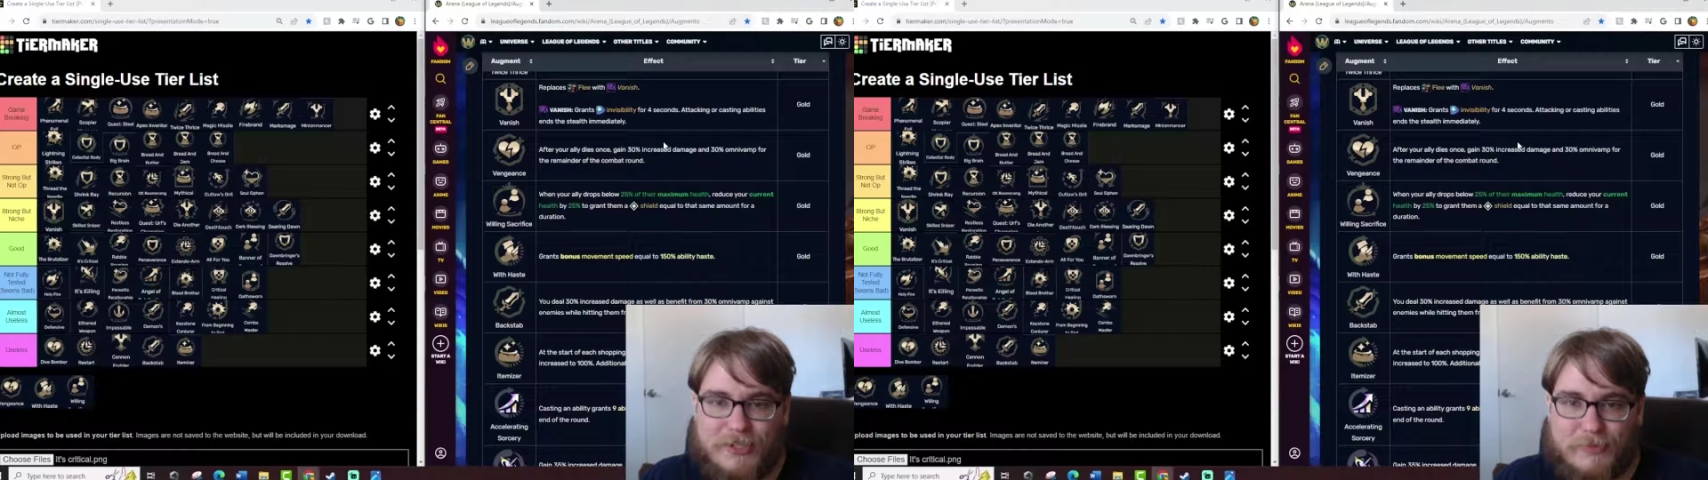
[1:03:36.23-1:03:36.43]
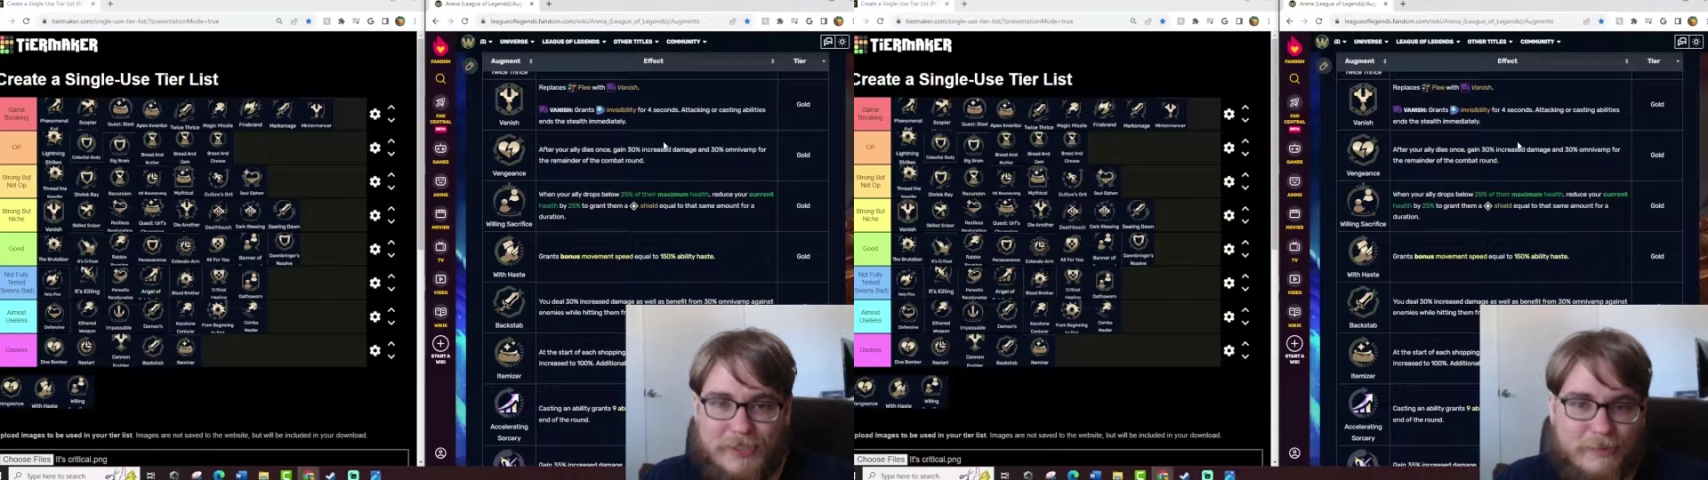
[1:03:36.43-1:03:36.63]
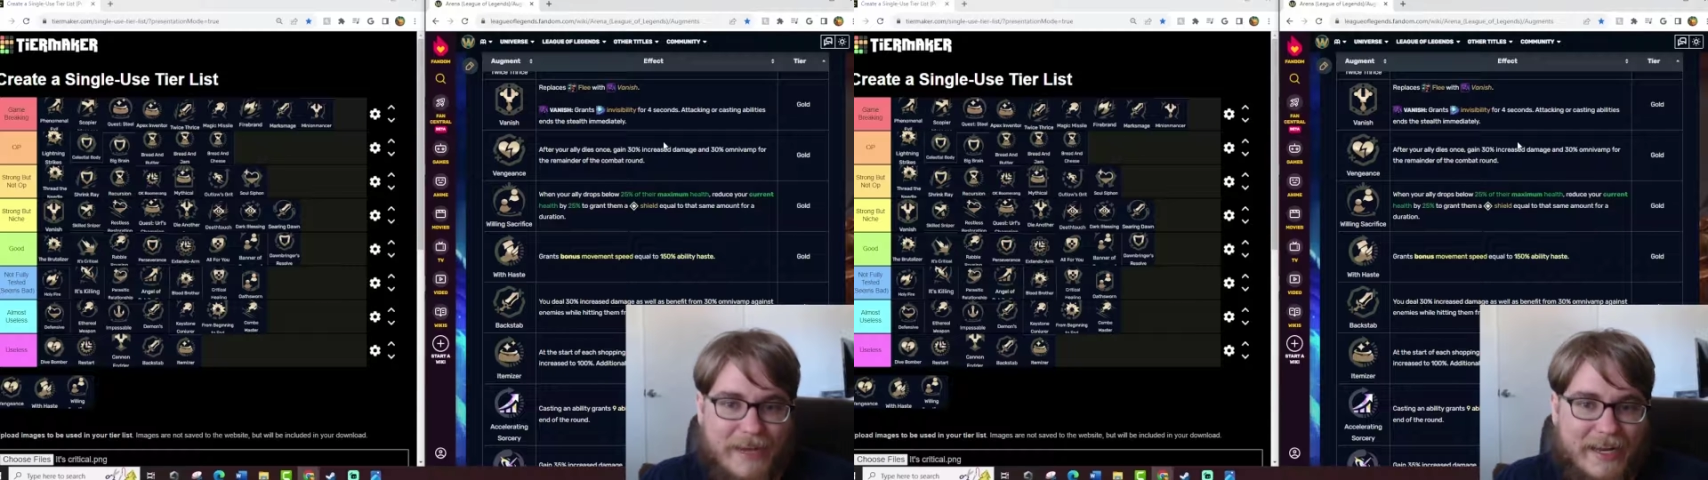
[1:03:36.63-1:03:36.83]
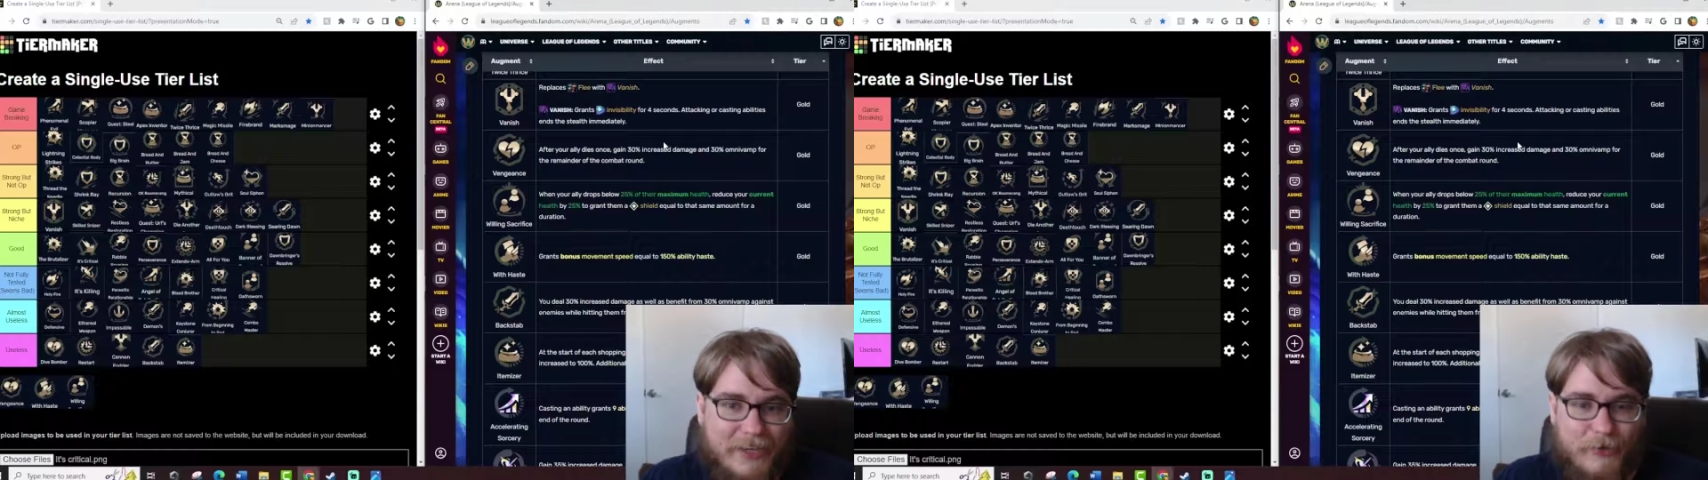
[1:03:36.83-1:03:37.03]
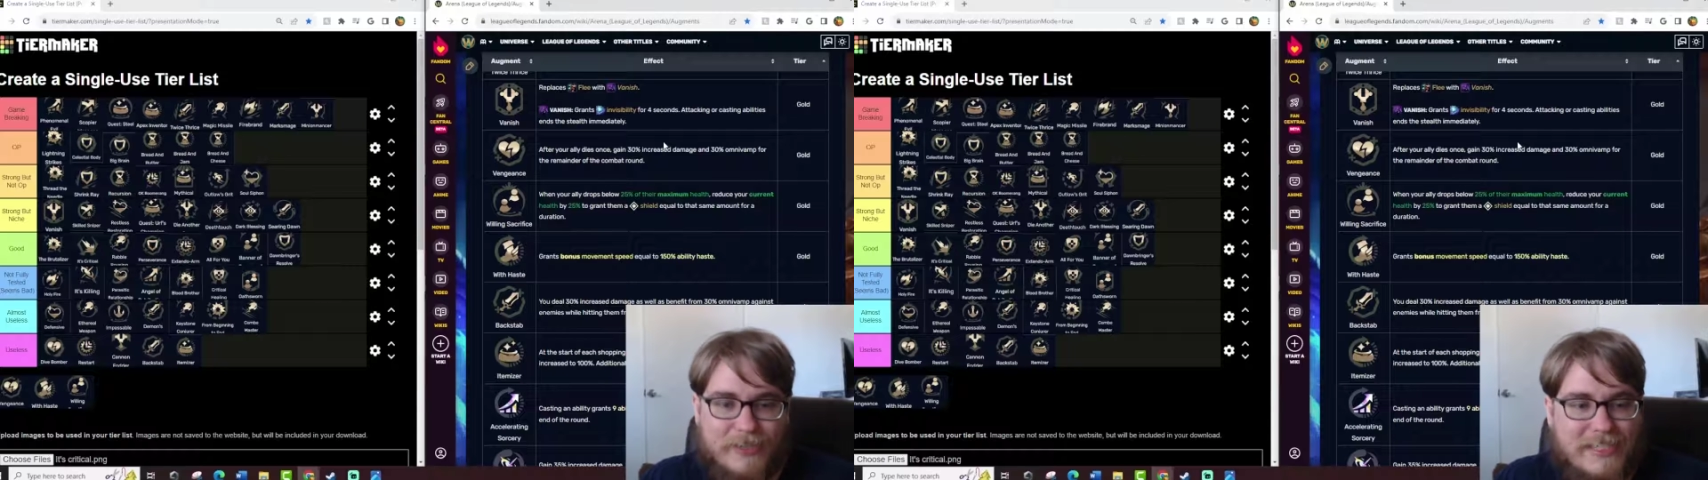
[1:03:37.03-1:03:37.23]
to bring back
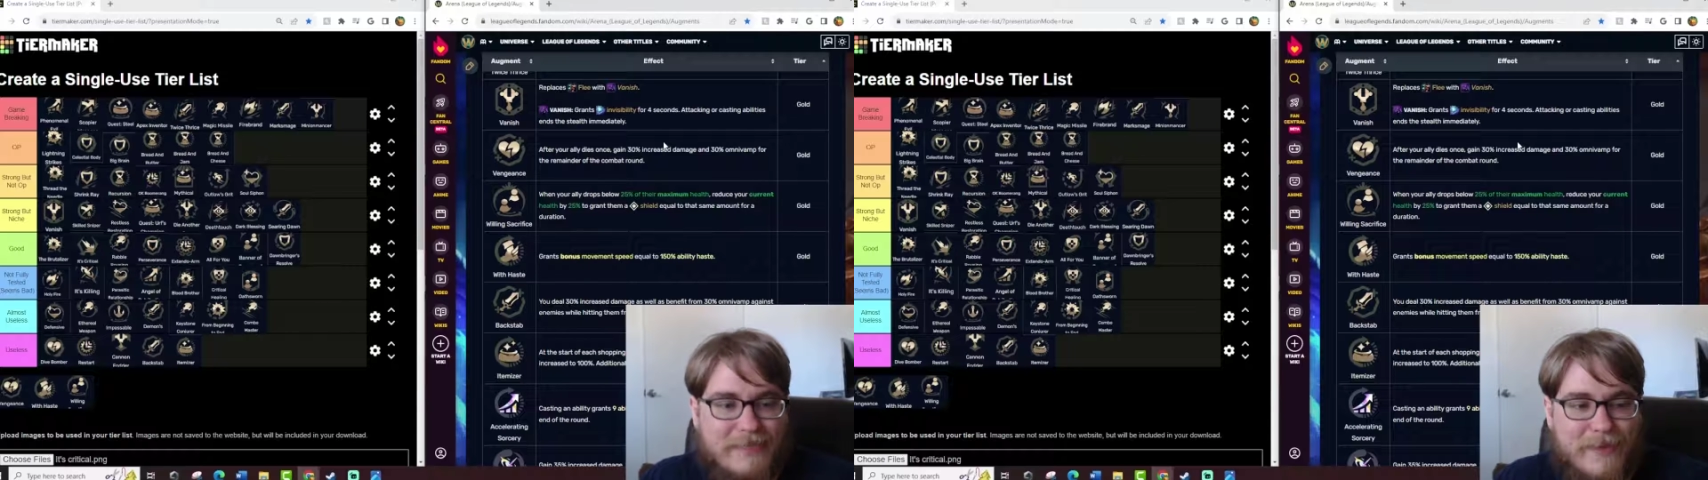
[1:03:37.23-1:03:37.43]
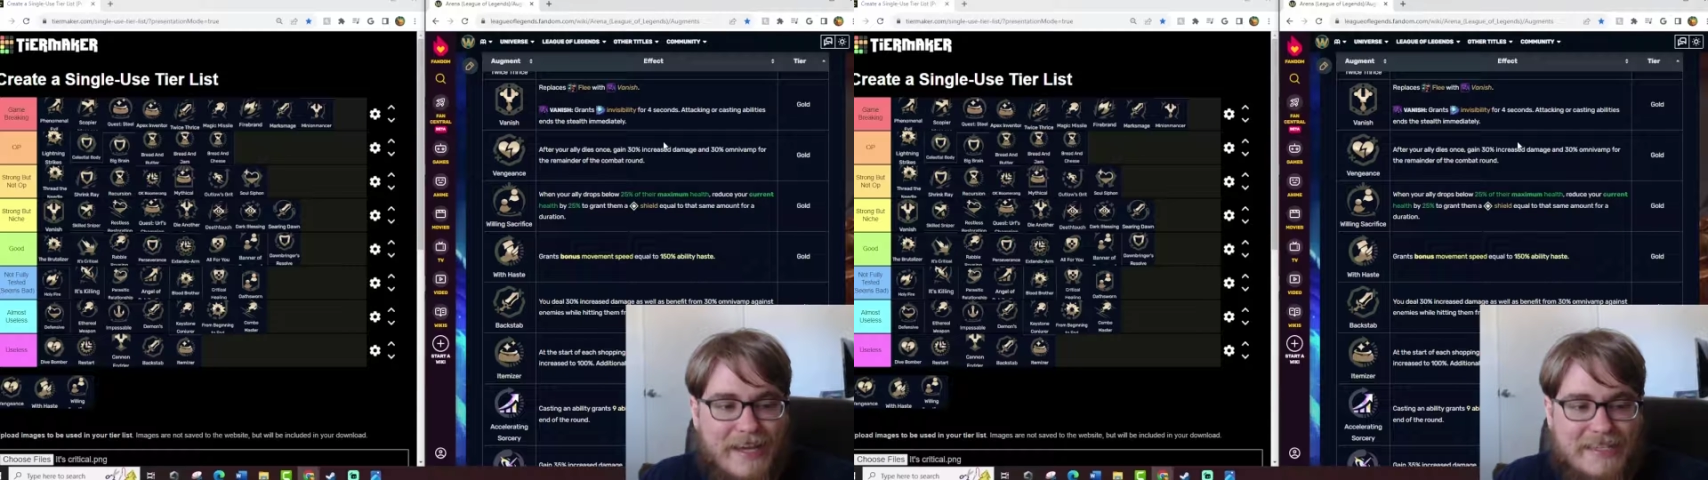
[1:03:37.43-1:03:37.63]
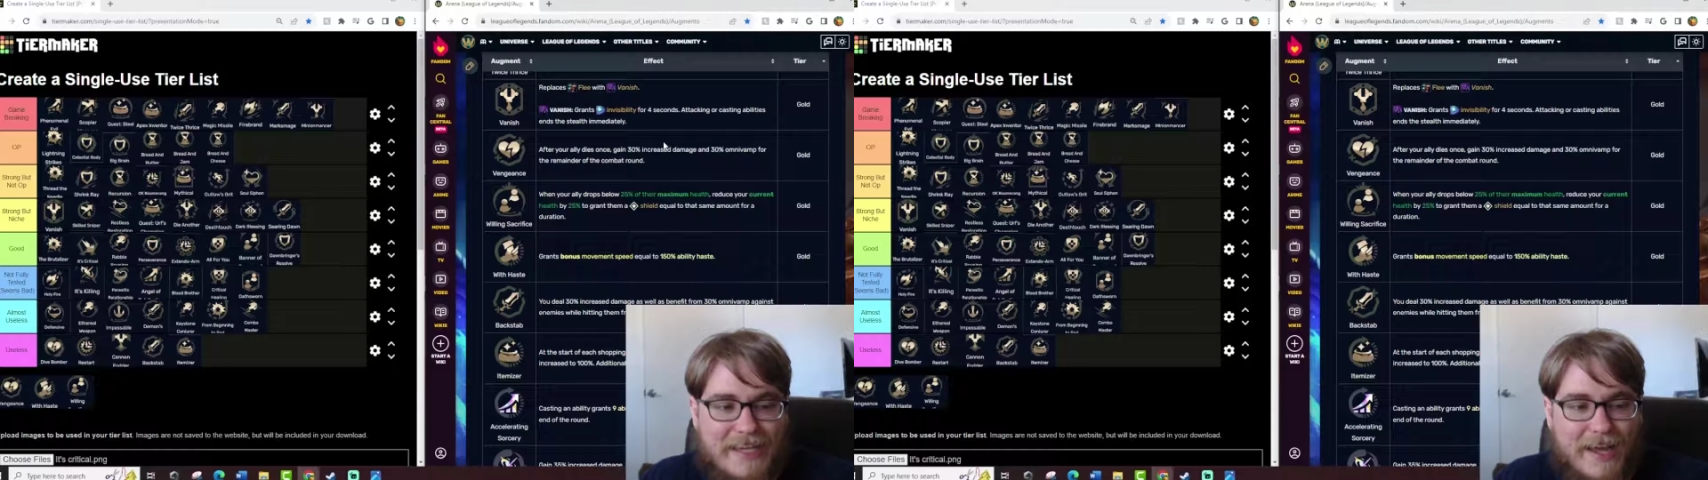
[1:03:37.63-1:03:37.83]
your teammate.